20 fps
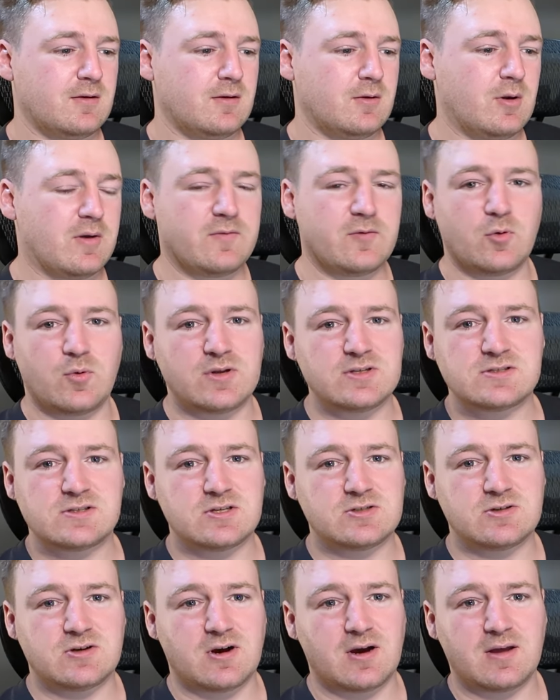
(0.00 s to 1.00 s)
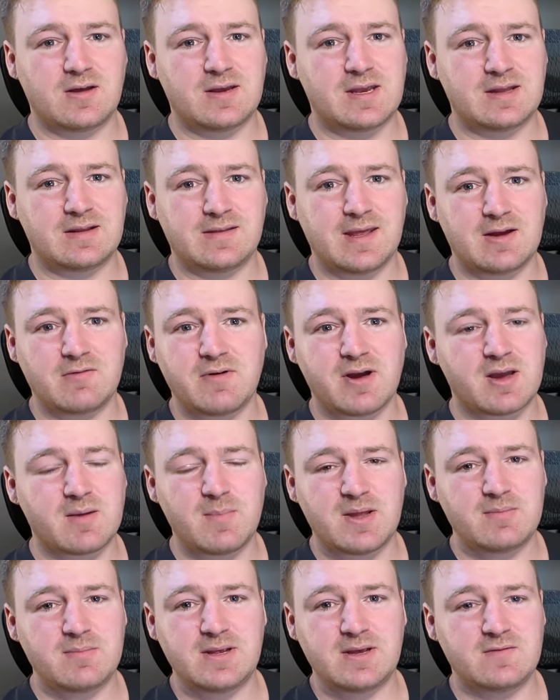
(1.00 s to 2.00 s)
whoever wins the draw can like
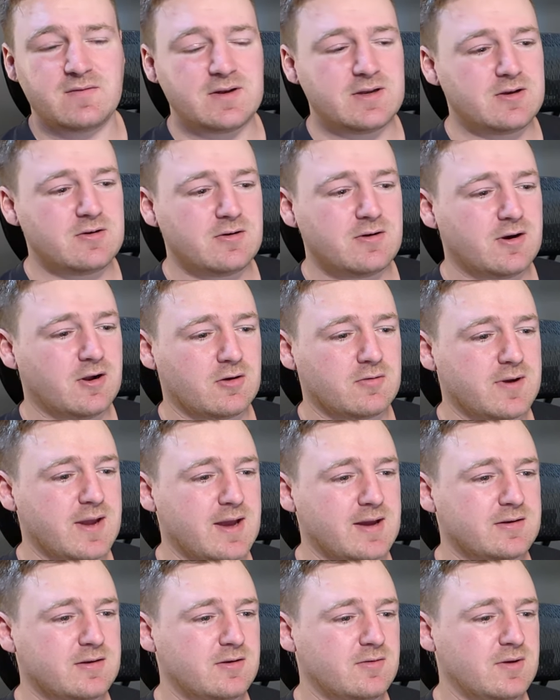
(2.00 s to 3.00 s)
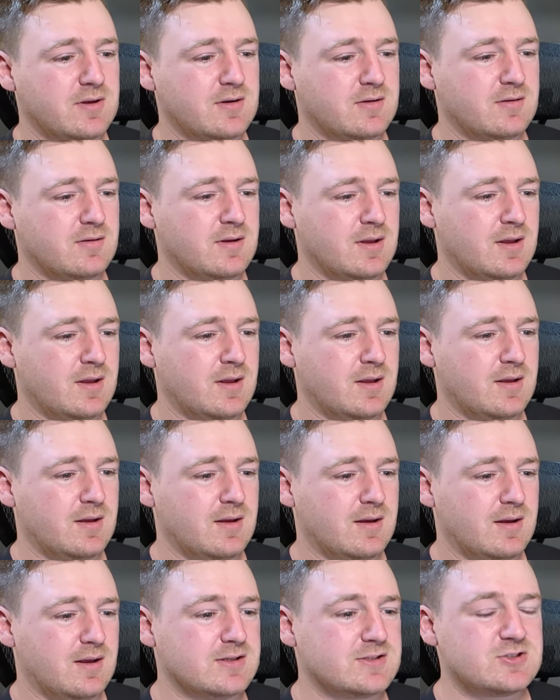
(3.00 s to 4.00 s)
recommend me a video and I'll react to it,
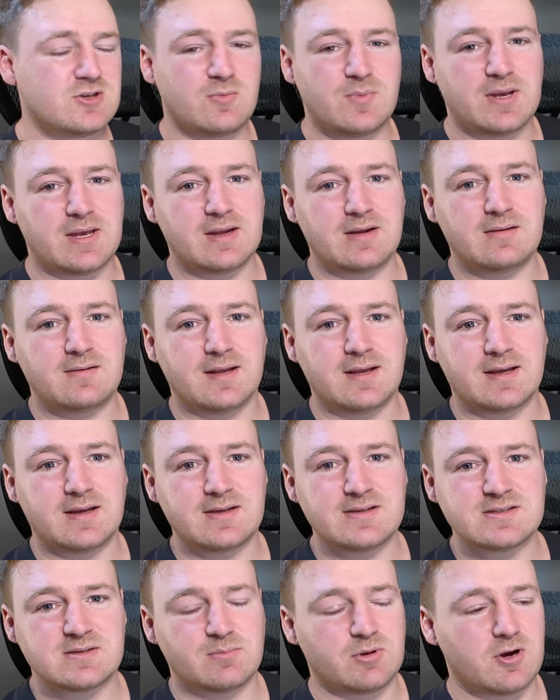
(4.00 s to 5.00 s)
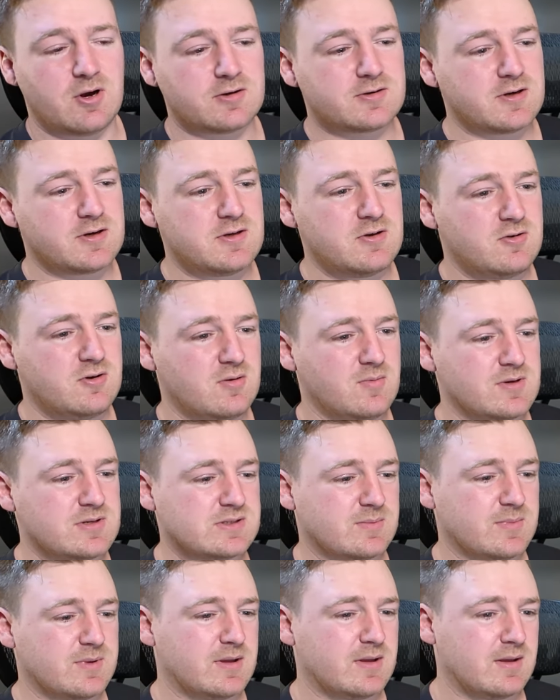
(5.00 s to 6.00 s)
assuming it like isn't blocked on YouTube or
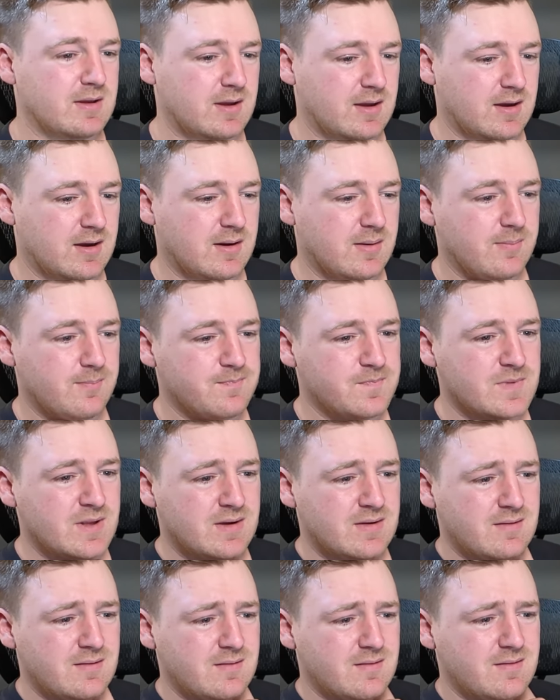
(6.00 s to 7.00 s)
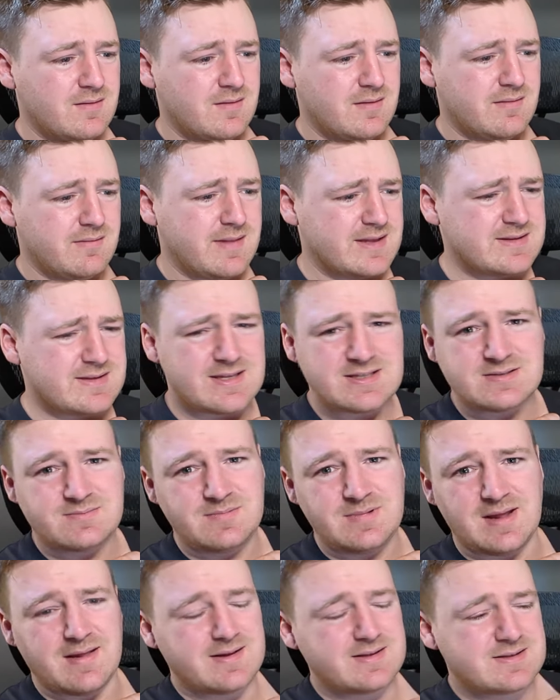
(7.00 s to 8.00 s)
something.
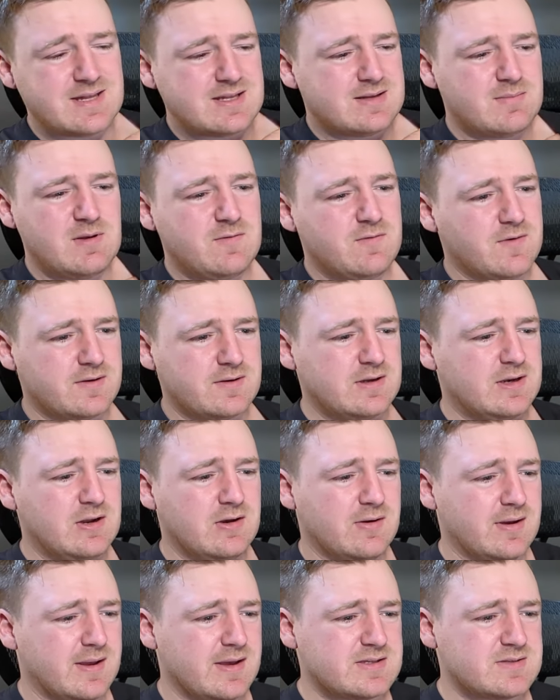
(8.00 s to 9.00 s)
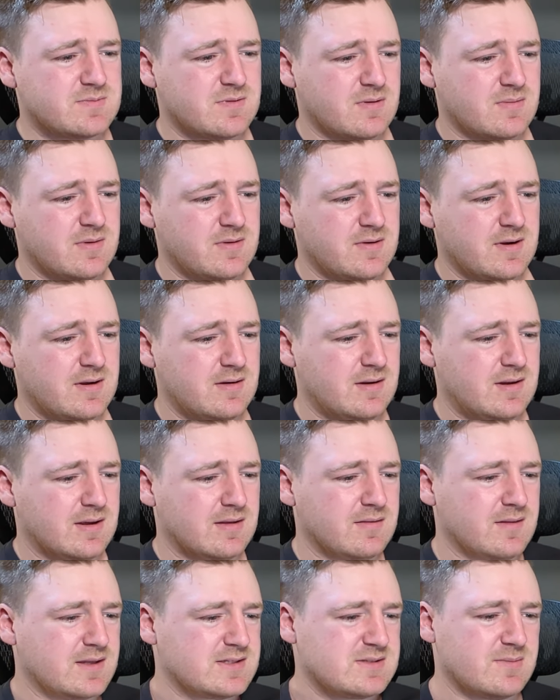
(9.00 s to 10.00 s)
That'd be fun to do, I guess, probably, right?
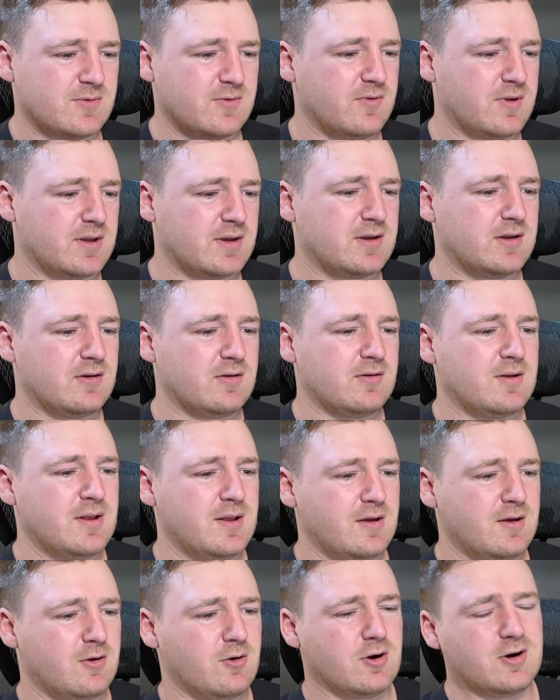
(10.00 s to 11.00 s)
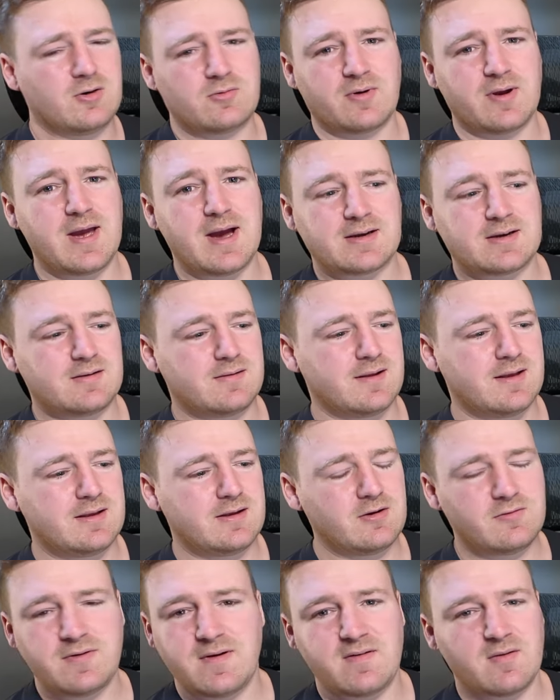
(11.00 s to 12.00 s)
Yeah, that's something we could do. Or I'll react to like
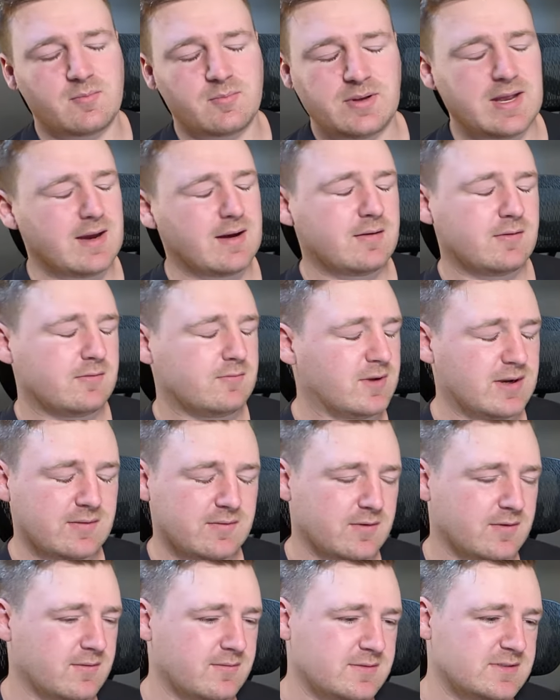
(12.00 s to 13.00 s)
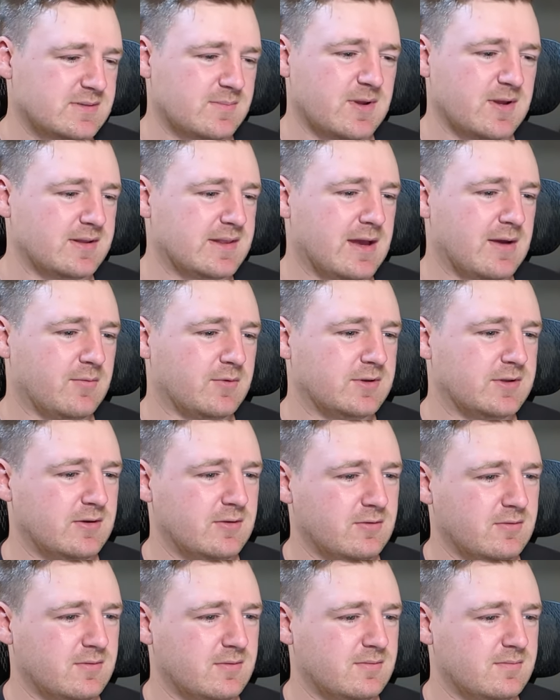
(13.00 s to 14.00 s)
your favorite, yeah, whatever. Something like that we'll
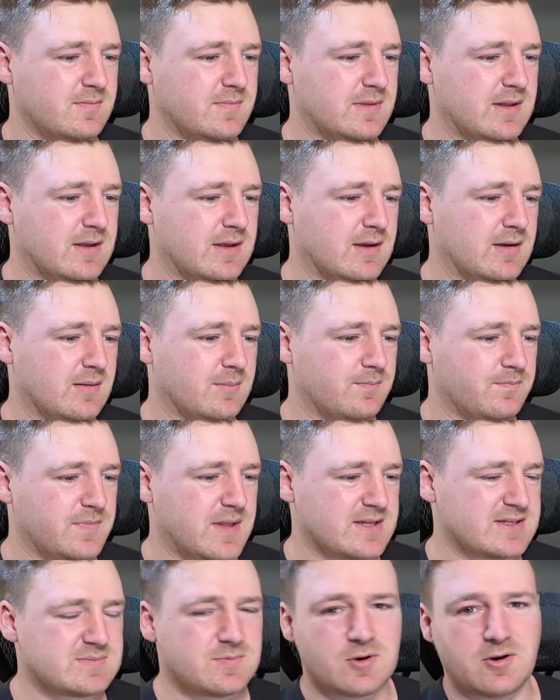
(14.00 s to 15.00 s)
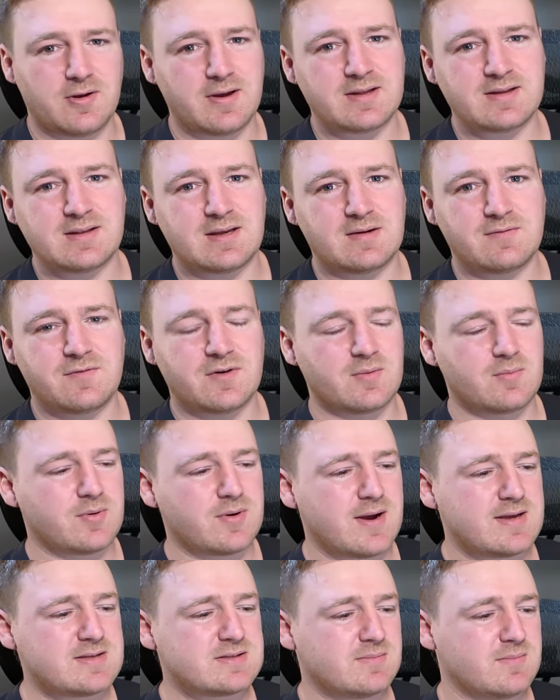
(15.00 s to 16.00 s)
do. That's about all I can think of for a
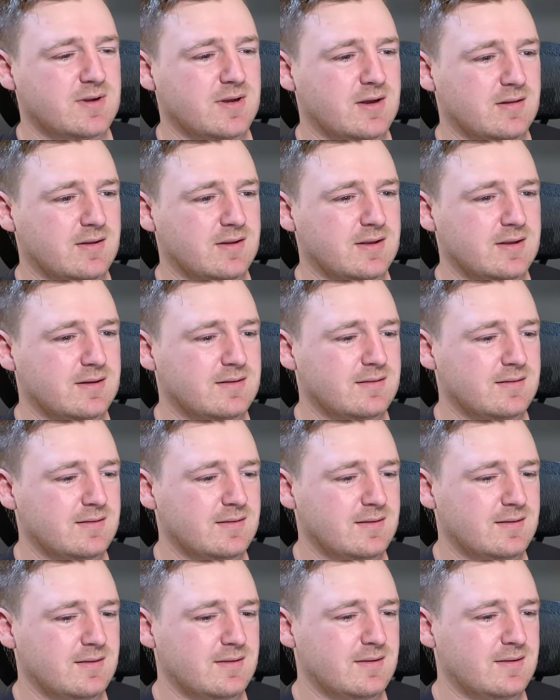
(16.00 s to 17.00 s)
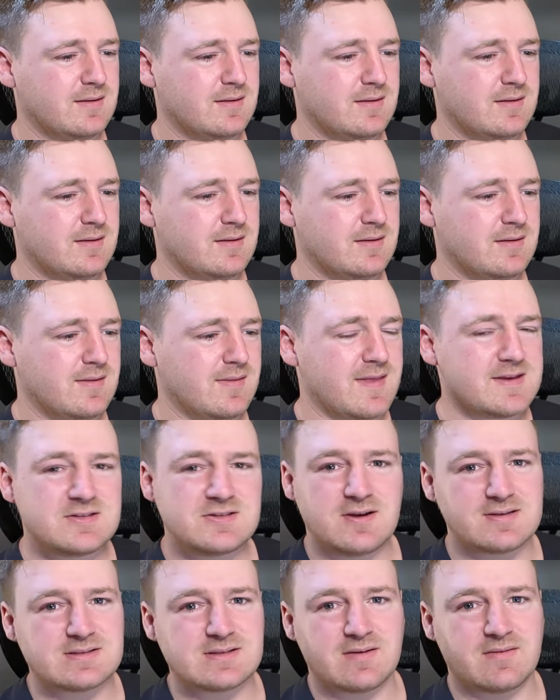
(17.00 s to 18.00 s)
prize. I'm not like,
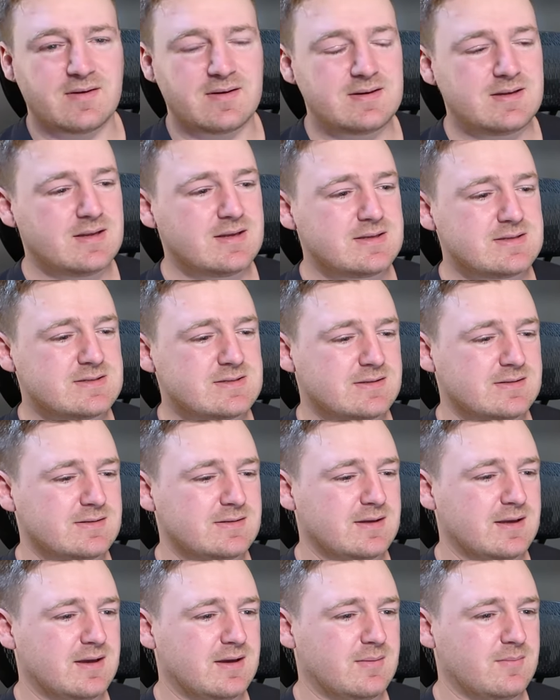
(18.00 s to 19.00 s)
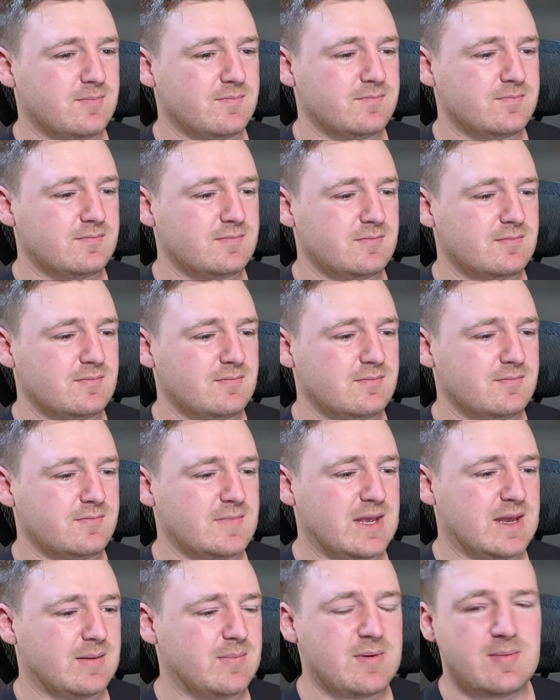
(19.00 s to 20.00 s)
unless you guys have ideas.
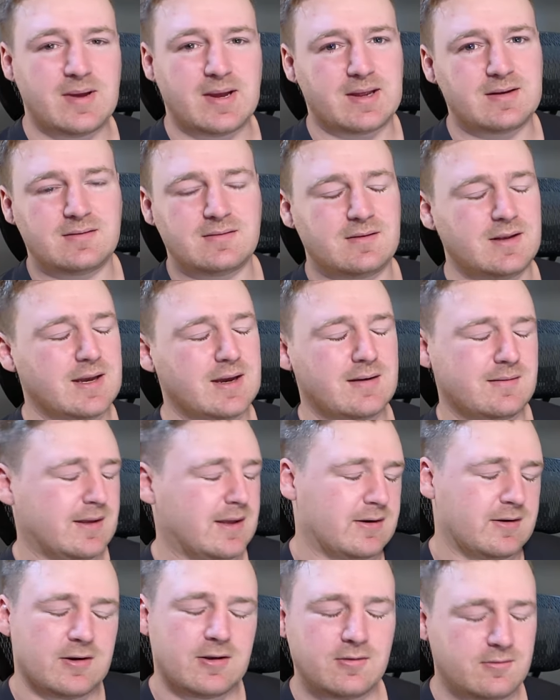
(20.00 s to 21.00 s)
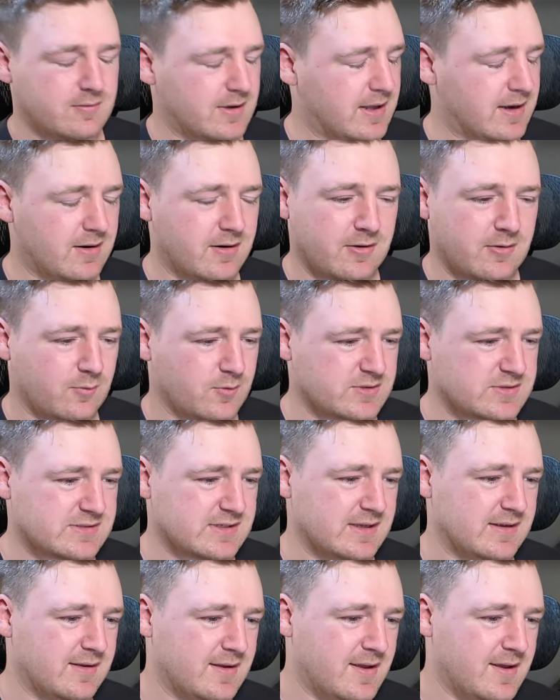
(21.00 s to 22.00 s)
Yeah, maybe I can. Yeah, I don't know. We'll
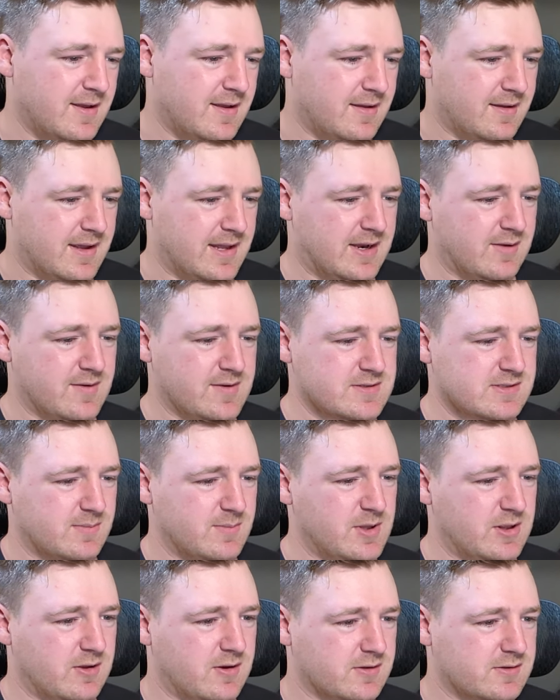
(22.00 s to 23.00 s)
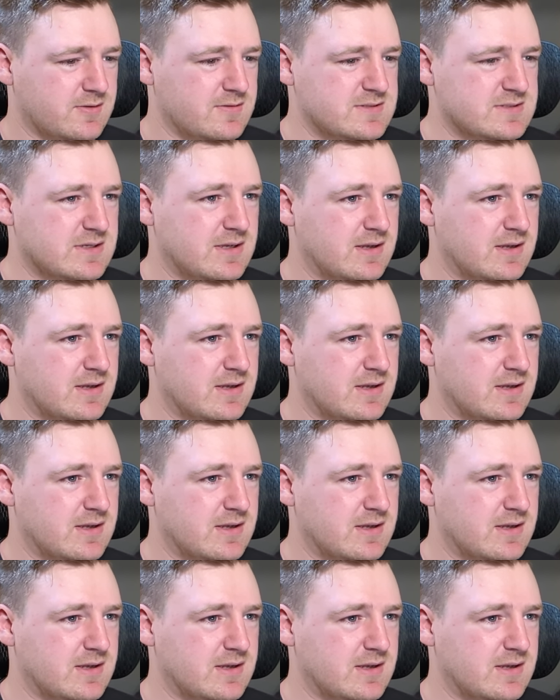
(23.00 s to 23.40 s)
see. Anyways, let me lock those